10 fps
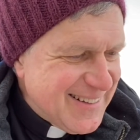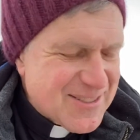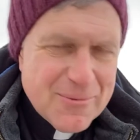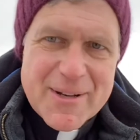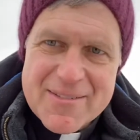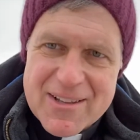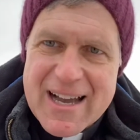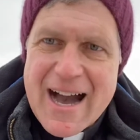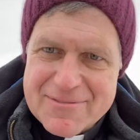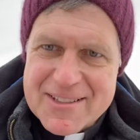so many of the
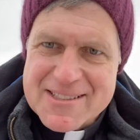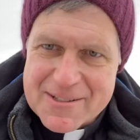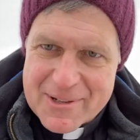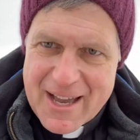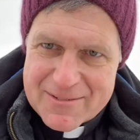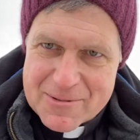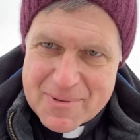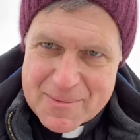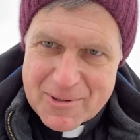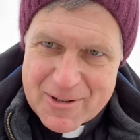conflicts that we have when
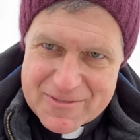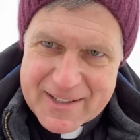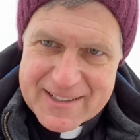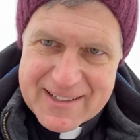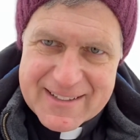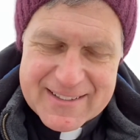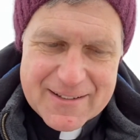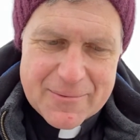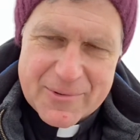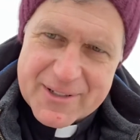people are offended
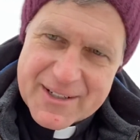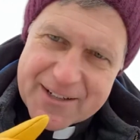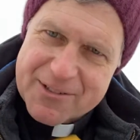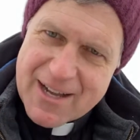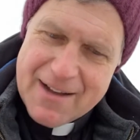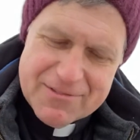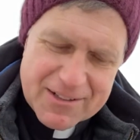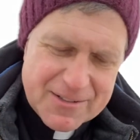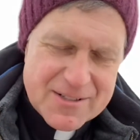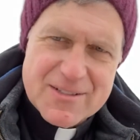and we enter a
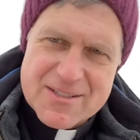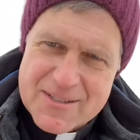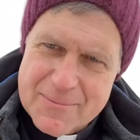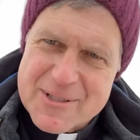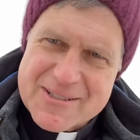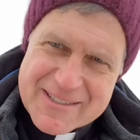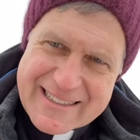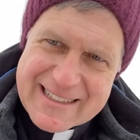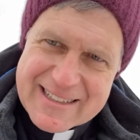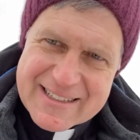conflict, it's because someone's
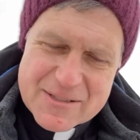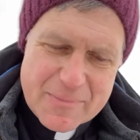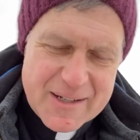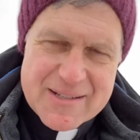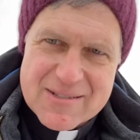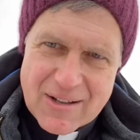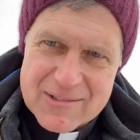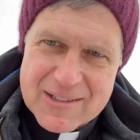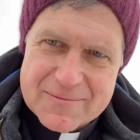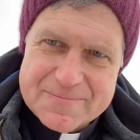dignity has been insulted.